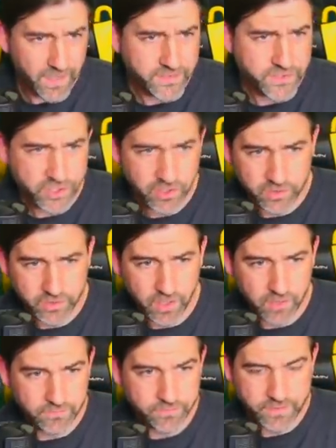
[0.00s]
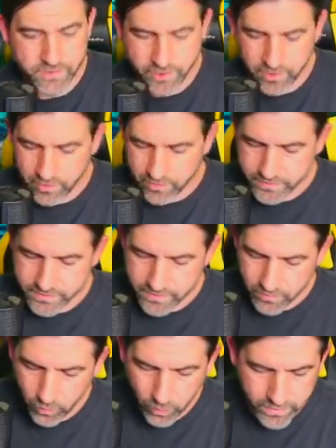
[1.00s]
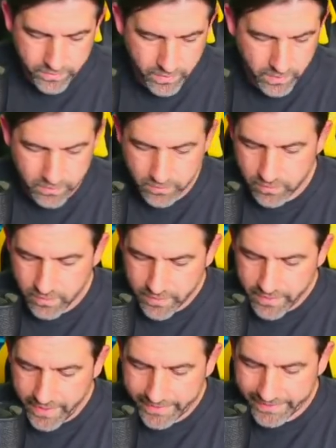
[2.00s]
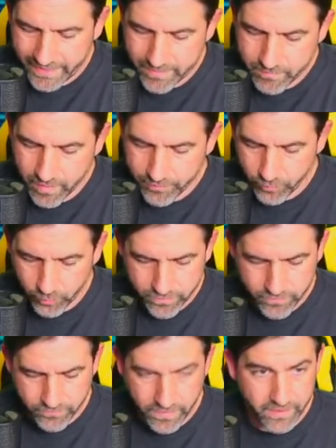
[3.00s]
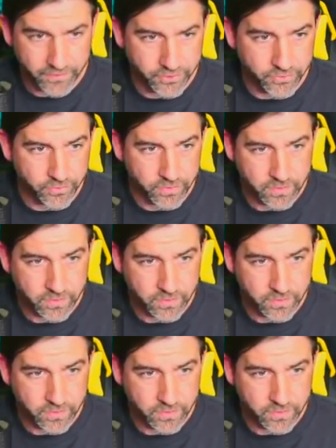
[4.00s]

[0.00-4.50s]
I just called all of these cards $1 and I came up with a value.